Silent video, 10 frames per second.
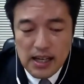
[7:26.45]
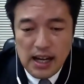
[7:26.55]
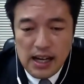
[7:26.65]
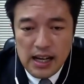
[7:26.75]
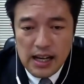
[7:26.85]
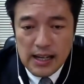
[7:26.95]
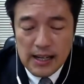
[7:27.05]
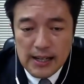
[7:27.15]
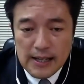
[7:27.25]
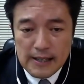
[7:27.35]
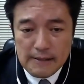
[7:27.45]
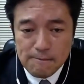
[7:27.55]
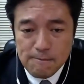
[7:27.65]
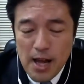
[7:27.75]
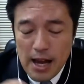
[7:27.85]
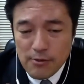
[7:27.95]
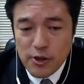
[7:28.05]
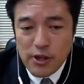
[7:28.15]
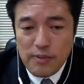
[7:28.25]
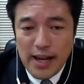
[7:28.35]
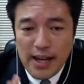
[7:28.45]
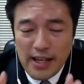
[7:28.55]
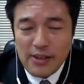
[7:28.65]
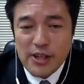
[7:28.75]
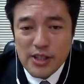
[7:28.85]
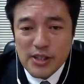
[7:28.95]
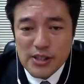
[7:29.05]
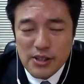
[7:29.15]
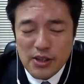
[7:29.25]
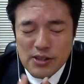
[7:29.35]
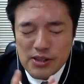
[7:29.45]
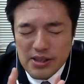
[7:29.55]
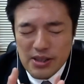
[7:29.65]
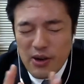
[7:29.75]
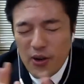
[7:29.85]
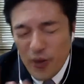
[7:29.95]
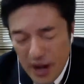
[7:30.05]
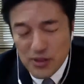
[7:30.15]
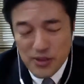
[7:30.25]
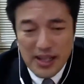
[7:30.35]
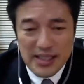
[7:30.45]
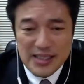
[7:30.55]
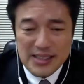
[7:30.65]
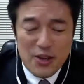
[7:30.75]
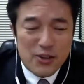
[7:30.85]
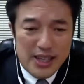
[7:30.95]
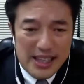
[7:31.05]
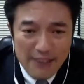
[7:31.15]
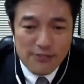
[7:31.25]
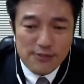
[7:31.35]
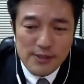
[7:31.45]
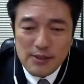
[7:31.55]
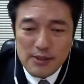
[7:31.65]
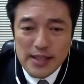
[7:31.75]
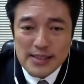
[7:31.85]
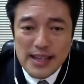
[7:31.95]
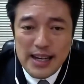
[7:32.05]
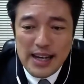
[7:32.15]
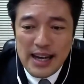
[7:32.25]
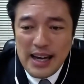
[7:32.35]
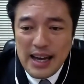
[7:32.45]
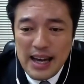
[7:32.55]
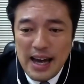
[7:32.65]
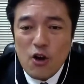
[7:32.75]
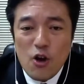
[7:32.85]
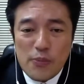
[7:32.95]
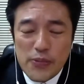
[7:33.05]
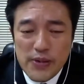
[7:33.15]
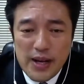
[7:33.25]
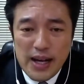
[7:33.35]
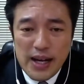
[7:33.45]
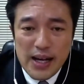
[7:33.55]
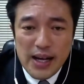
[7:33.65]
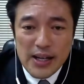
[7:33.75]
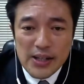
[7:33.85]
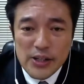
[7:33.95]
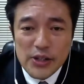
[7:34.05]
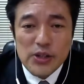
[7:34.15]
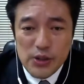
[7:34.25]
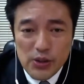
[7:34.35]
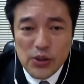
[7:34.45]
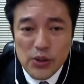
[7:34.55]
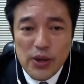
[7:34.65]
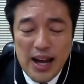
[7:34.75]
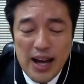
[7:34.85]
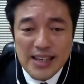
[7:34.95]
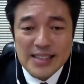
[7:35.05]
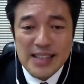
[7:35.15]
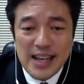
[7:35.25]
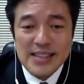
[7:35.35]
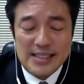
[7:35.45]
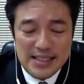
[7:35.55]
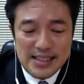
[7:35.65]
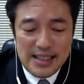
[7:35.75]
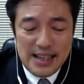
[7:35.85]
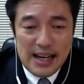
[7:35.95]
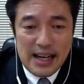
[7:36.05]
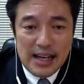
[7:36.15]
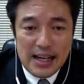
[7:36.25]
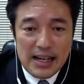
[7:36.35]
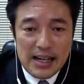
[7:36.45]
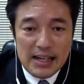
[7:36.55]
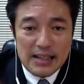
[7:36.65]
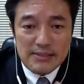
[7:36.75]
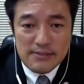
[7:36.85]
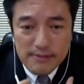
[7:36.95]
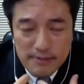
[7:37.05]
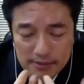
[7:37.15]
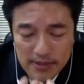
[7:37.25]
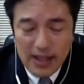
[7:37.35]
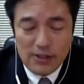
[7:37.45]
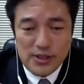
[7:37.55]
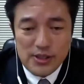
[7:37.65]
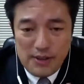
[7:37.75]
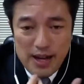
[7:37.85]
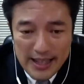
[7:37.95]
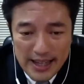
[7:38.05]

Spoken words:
I'm sorry, my English is not correct or is not enough, but I hope you will understand how do you say